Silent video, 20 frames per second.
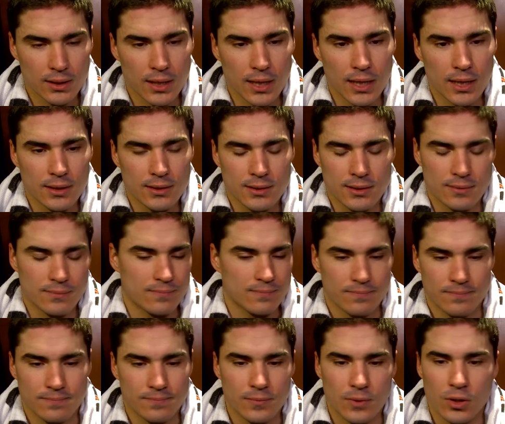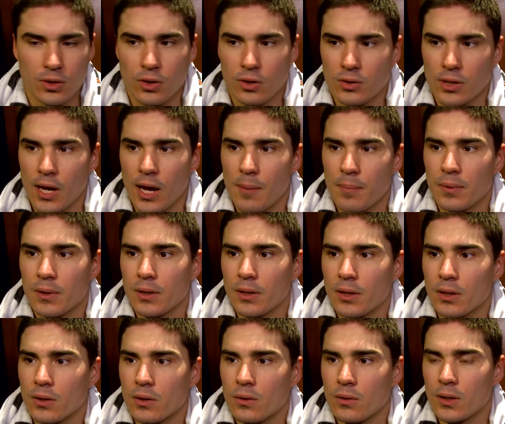Yeah, I just, you know, it happened,
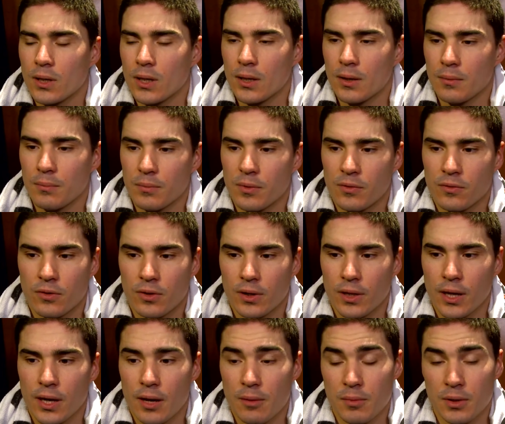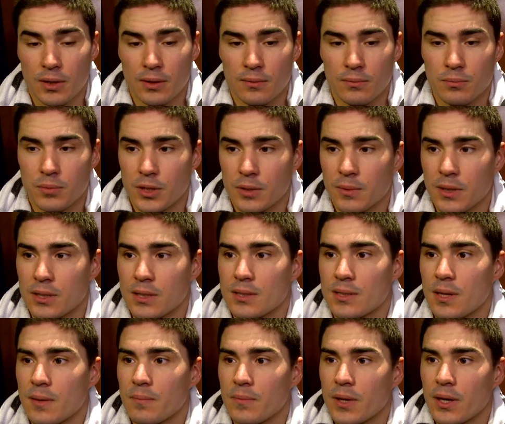you know, before that I made pretty much the
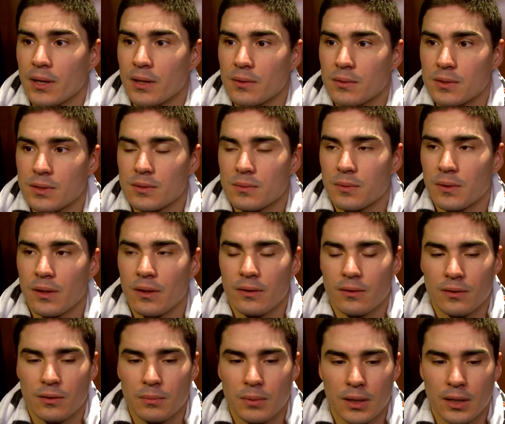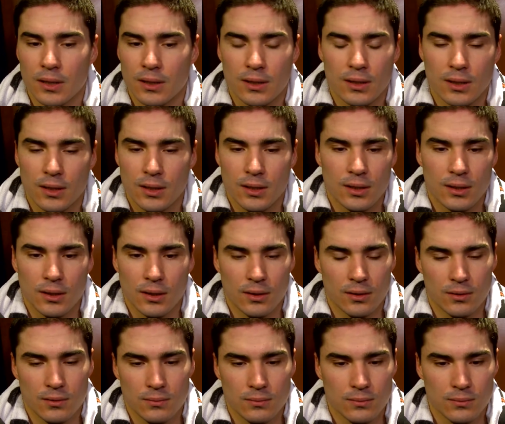same thing. It was went through, but, you
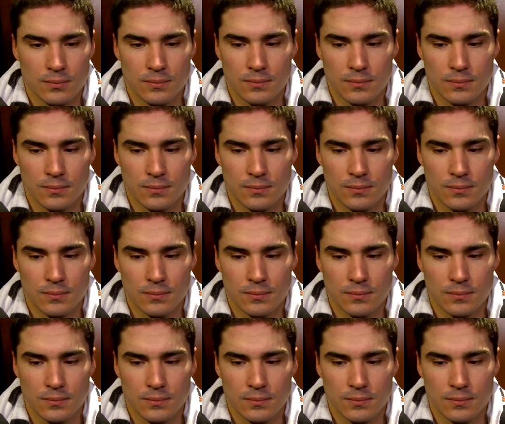know,